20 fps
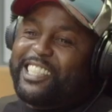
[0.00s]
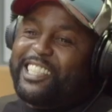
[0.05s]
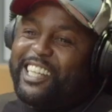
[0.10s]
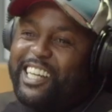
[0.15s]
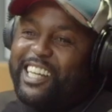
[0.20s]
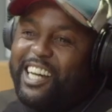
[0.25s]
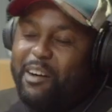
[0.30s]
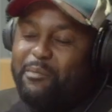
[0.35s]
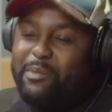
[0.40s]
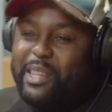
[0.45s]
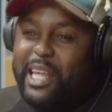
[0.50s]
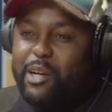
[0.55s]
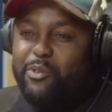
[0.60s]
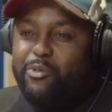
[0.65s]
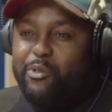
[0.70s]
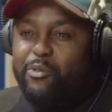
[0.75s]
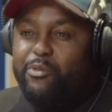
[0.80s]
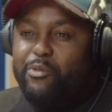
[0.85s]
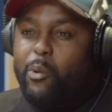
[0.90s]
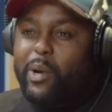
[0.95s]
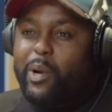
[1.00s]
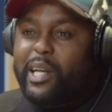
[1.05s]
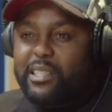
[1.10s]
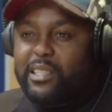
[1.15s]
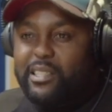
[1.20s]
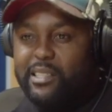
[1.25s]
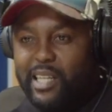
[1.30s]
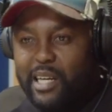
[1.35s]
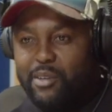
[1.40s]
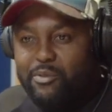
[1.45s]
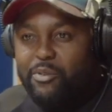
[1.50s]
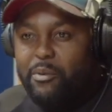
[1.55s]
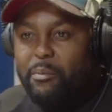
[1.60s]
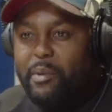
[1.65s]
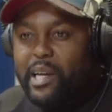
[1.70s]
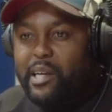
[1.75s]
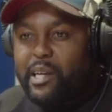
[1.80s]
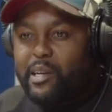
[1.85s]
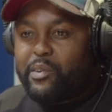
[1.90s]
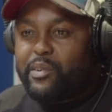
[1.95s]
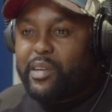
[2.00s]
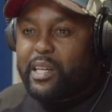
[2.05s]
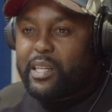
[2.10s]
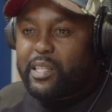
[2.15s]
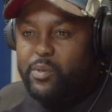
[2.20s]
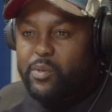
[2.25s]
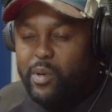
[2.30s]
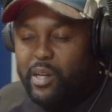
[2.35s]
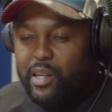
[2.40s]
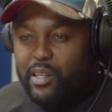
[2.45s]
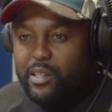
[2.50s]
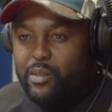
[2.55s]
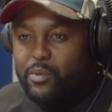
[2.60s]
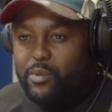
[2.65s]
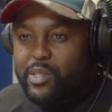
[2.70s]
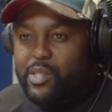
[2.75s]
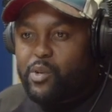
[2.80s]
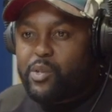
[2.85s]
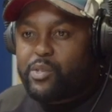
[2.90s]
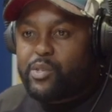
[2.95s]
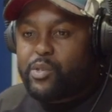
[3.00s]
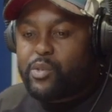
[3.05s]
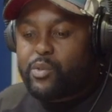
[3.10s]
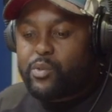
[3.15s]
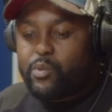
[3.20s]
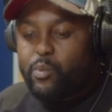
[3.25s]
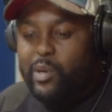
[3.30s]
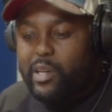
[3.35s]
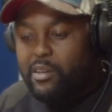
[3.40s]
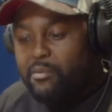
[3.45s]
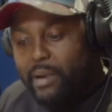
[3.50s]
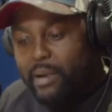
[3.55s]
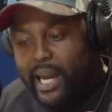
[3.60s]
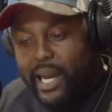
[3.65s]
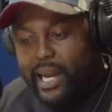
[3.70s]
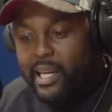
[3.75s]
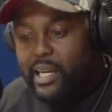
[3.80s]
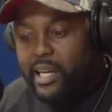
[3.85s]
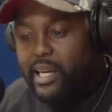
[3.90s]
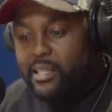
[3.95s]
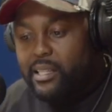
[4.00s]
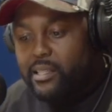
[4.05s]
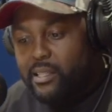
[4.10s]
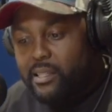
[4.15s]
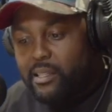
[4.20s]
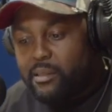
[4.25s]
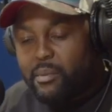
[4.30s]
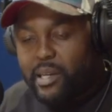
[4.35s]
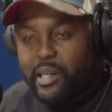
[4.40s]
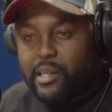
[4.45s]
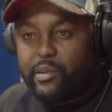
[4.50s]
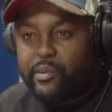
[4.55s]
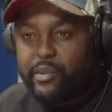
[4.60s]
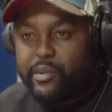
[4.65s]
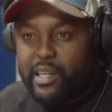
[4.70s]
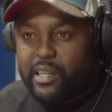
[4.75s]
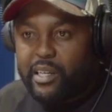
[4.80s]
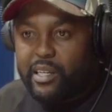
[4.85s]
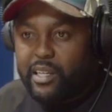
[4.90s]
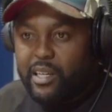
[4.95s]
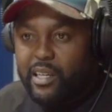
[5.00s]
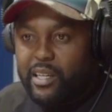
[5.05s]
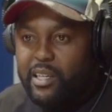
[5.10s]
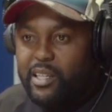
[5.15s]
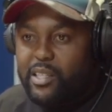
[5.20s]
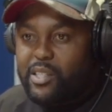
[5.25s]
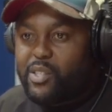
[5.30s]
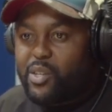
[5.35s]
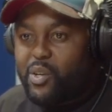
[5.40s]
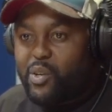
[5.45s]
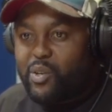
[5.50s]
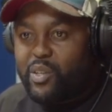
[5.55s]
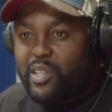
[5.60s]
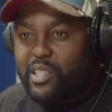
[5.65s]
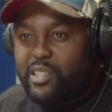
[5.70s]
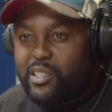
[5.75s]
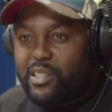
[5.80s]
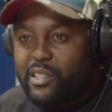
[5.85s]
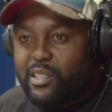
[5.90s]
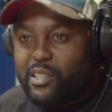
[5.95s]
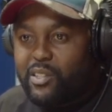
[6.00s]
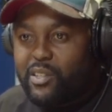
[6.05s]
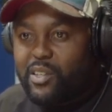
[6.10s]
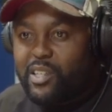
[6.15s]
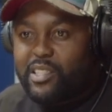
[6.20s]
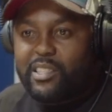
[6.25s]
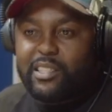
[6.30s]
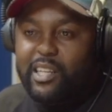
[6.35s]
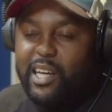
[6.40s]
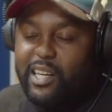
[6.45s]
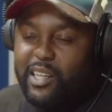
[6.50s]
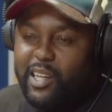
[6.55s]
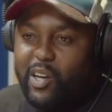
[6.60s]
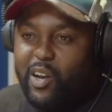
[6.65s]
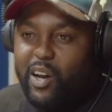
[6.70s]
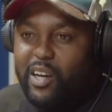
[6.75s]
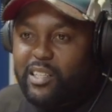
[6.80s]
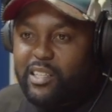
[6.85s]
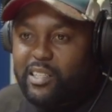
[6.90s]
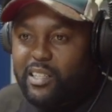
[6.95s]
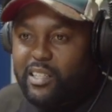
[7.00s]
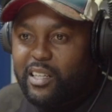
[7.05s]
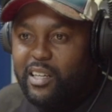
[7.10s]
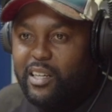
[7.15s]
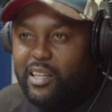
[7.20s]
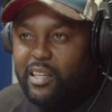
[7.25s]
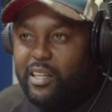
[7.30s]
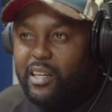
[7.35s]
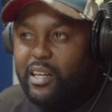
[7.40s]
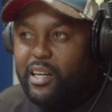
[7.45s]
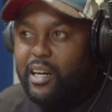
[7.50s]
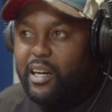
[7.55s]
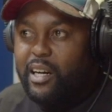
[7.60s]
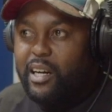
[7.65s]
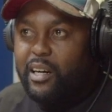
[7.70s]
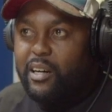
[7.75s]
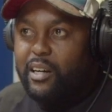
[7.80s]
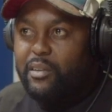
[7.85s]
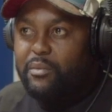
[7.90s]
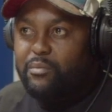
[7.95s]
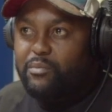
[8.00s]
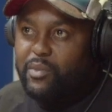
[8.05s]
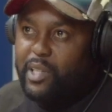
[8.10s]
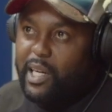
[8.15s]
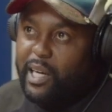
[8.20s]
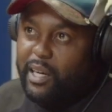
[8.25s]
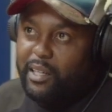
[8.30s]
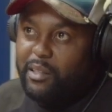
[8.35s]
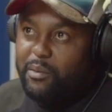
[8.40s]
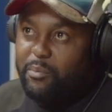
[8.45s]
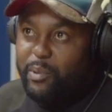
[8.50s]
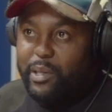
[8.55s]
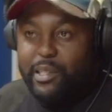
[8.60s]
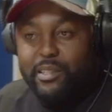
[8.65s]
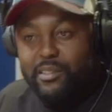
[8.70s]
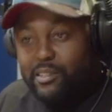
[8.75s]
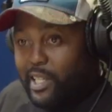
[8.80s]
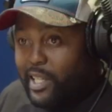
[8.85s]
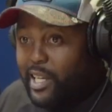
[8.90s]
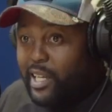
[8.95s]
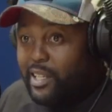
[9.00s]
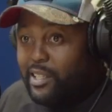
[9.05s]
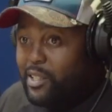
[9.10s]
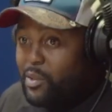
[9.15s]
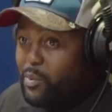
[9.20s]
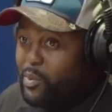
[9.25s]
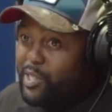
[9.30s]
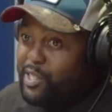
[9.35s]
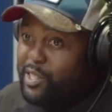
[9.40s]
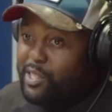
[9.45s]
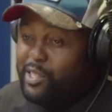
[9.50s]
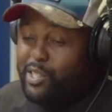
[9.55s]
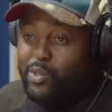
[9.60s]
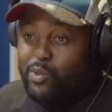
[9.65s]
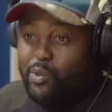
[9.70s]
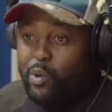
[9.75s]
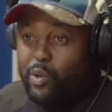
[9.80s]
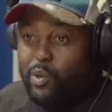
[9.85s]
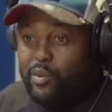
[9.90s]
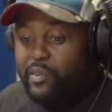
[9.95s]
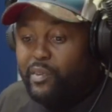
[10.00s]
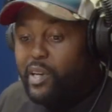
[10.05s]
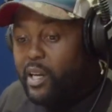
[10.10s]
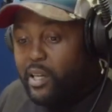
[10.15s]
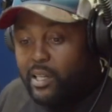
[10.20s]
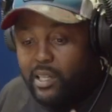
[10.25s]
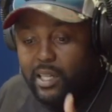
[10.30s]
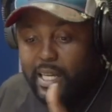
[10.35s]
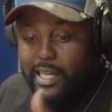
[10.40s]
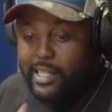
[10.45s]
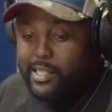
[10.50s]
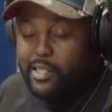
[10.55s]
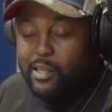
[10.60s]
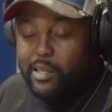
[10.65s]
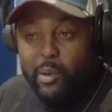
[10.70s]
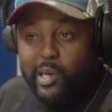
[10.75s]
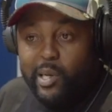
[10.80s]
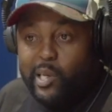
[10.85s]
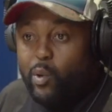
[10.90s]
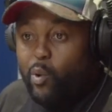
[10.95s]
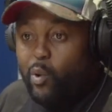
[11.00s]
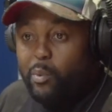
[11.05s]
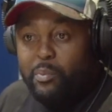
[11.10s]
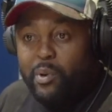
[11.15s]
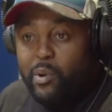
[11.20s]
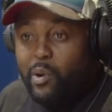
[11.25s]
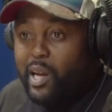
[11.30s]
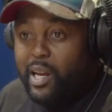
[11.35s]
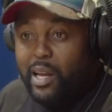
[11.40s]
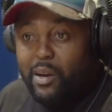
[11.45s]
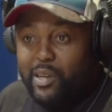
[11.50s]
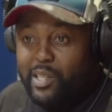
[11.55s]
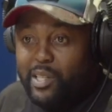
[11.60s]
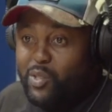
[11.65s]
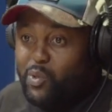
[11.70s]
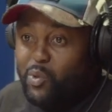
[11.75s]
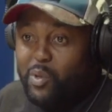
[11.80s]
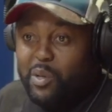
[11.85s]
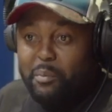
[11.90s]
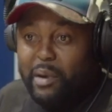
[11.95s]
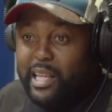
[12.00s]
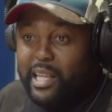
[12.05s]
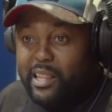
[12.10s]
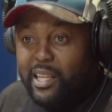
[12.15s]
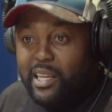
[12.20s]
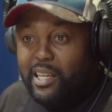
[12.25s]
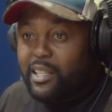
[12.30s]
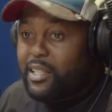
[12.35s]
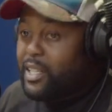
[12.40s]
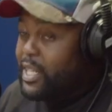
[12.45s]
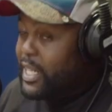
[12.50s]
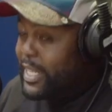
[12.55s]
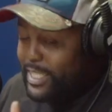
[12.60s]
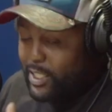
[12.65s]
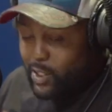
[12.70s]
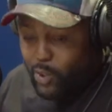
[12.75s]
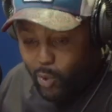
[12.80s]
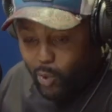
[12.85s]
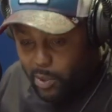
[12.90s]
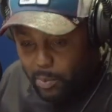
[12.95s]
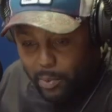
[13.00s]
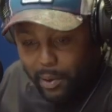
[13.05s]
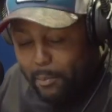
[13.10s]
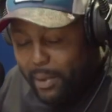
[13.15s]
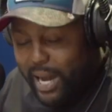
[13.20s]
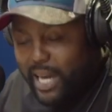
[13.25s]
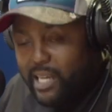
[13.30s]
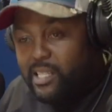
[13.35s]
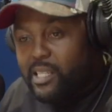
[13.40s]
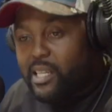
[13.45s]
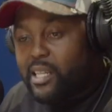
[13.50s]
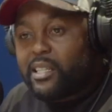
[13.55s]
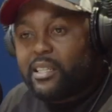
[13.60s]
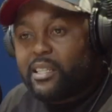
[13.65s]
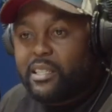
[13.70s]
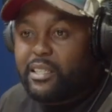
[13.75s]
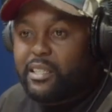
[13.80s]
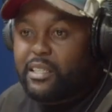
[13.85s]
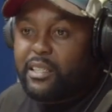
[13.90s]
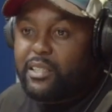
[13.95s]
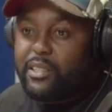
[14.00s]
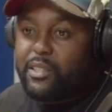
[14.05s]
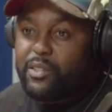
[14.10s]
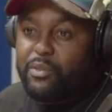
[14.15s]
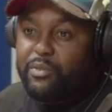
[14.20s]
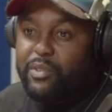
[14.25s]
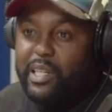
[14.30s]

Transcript: uh, I'm thankful for what it's done for my career yes, as well. It yes. was also one of my highlights in mm-hmm. my career. Mm-hmm. So it, you know, it's done a lot um, yeah, but again, it was just a stroke of luck. Mm. Somebody caught me while I was doing my thing. Right.